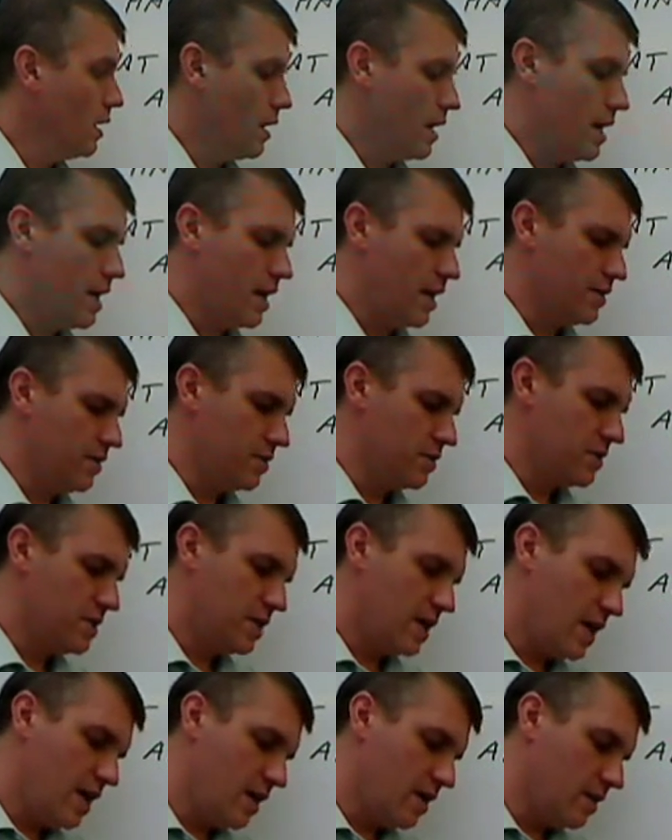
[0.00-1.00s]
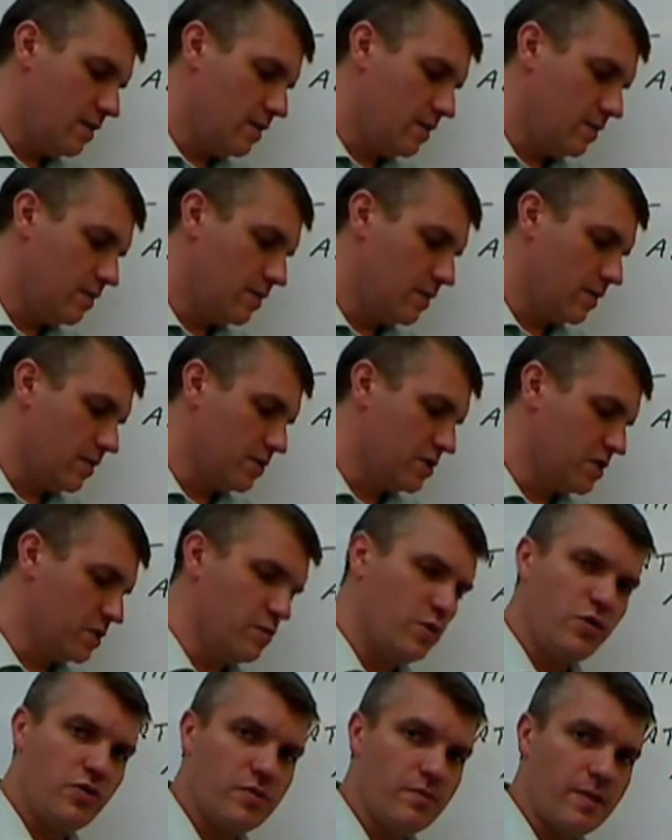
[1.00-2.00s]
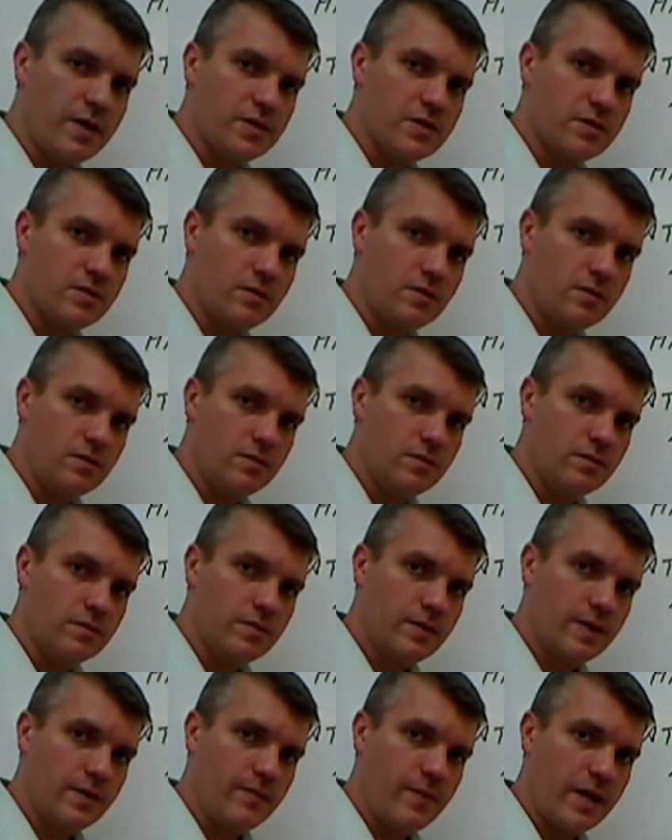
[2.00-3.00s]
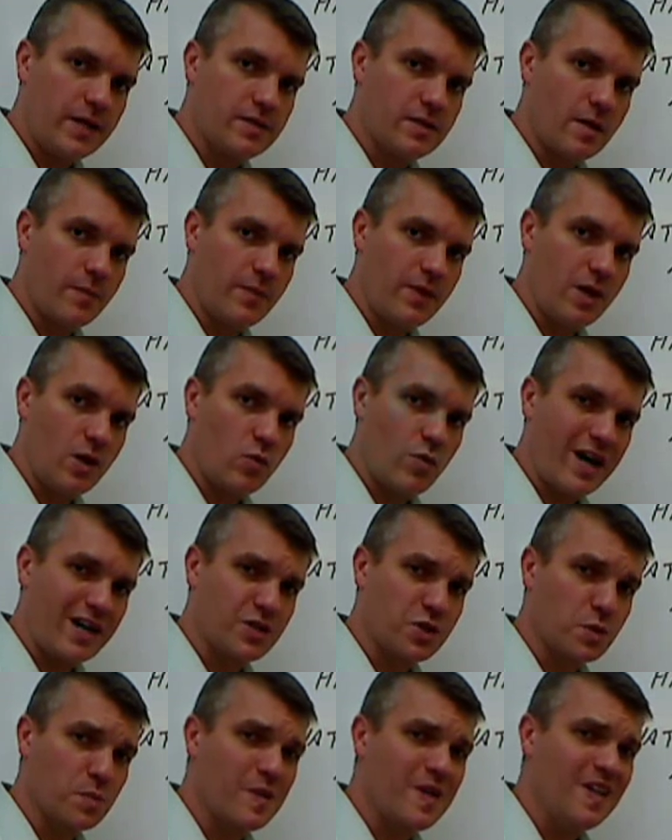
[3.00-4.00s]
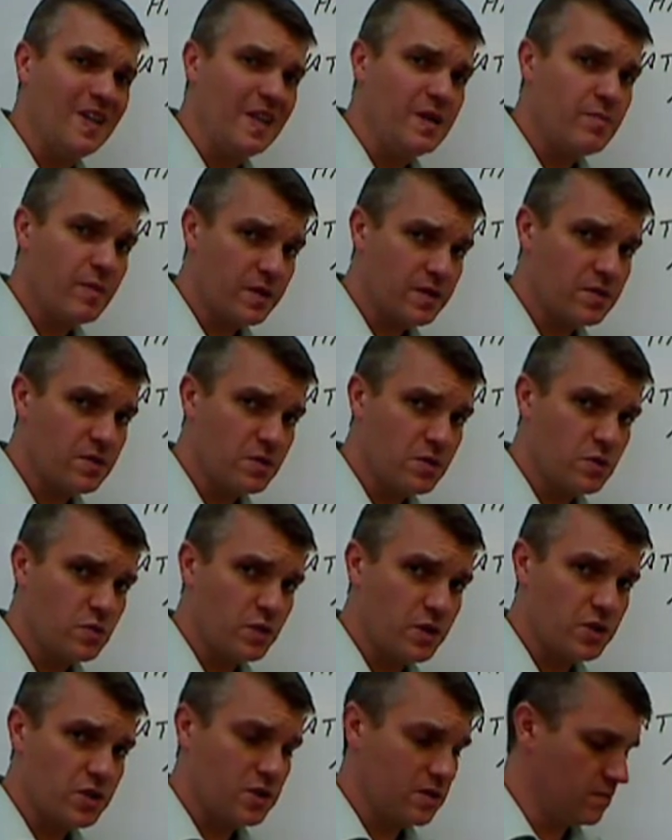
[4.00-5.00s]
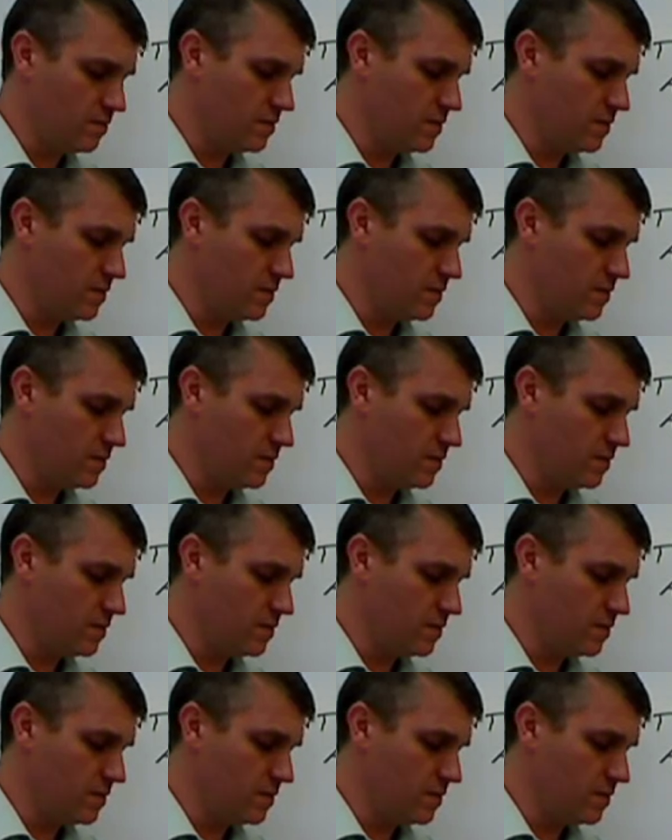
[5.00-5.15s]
And on your skin, there's smooth muscle that makes up the arrector pili muscles, which